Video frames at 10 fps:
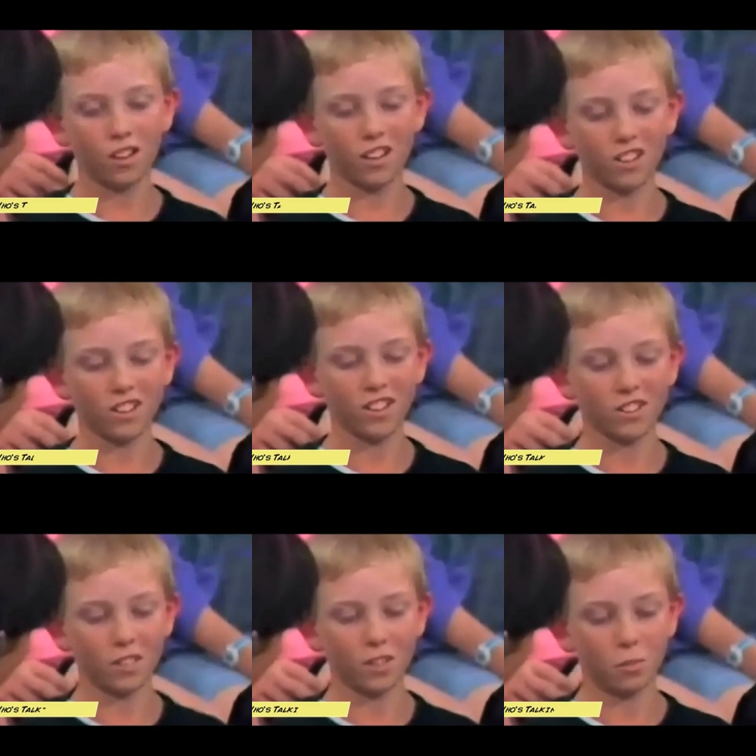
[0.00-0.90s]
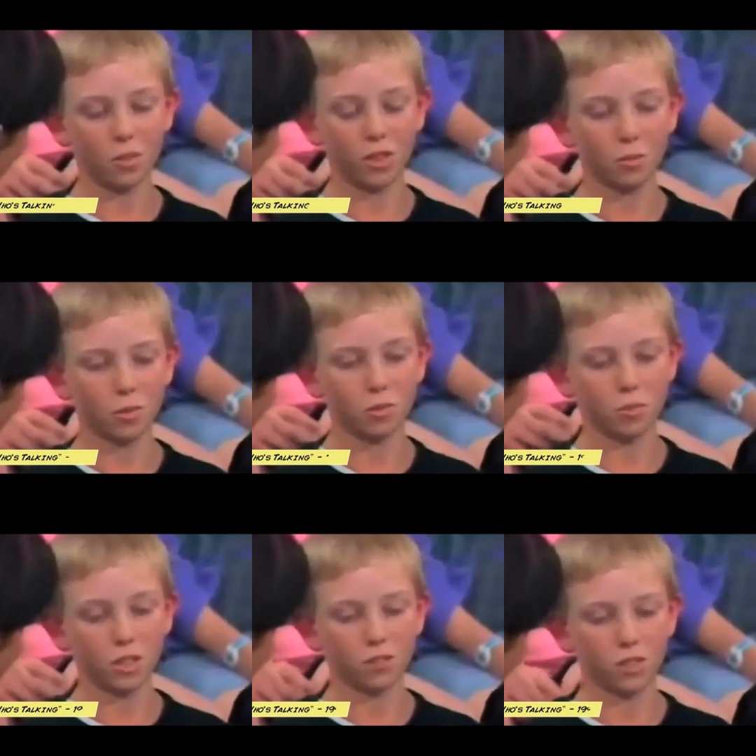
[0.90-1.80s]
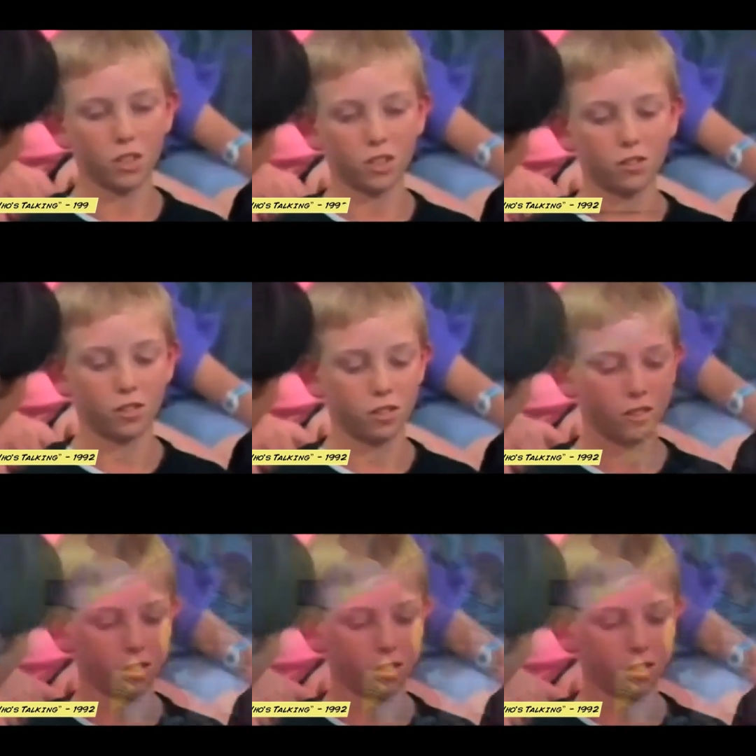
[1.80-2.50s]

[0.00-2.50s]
Yeah, I think it's a pretty important part of life.